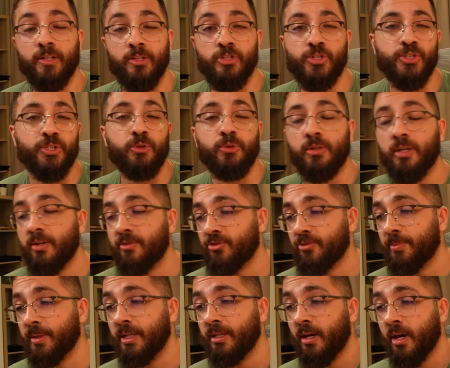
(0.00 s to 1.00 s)
it still gives
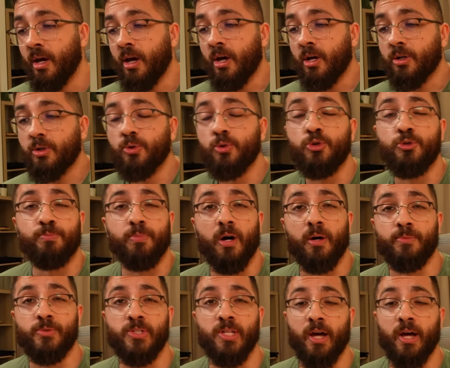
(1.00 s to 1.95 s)
me goosebumps.